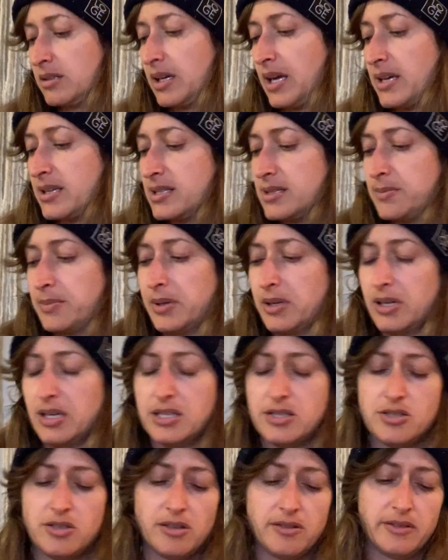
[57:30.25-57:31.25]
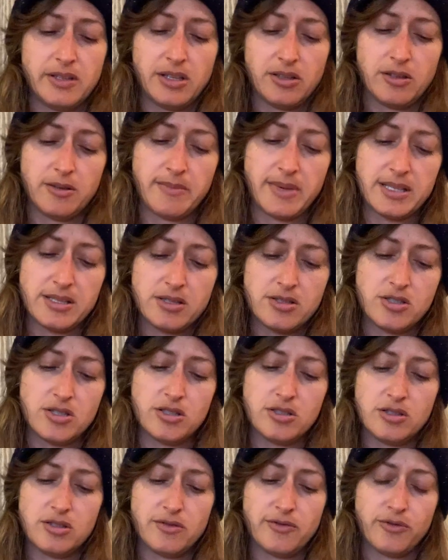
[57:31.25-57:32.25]
Okay, Spirit, do you have any other
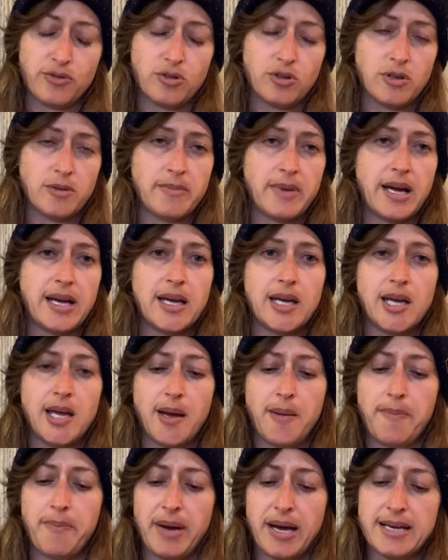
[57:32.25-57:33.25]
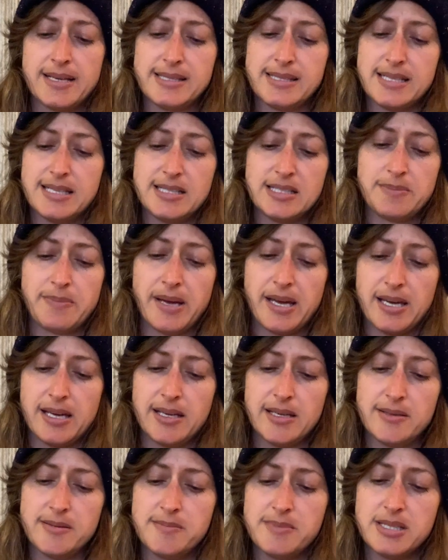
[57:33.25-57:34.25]
messages for my Pisces
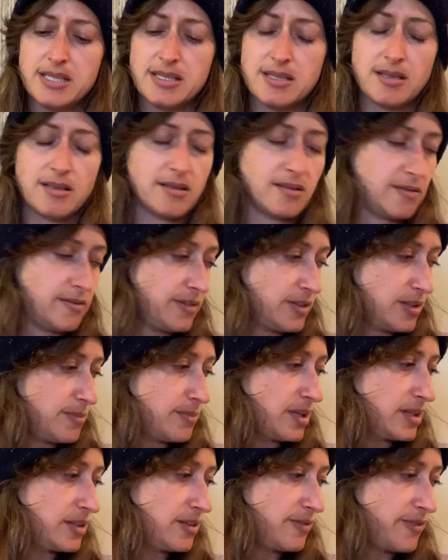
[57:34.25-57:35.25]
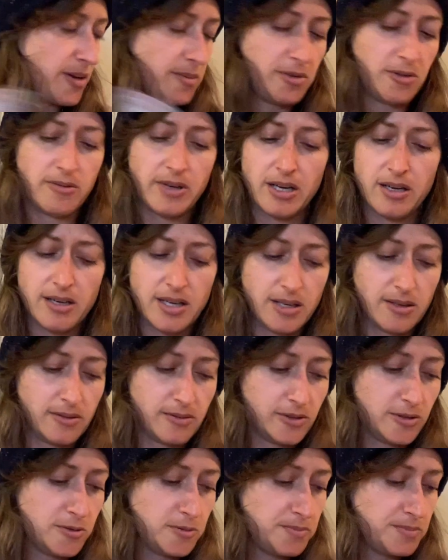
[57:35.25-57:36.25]
babes for the month of February?
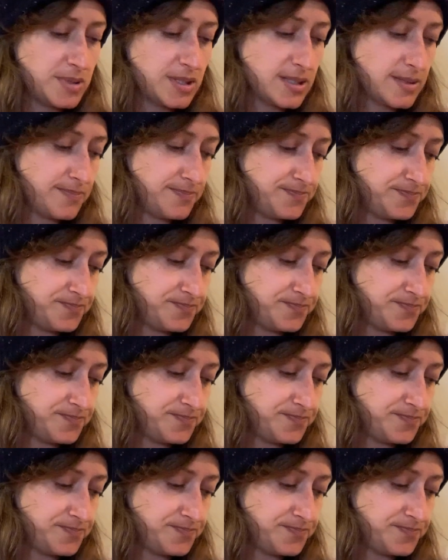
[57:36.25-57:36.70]
Oops.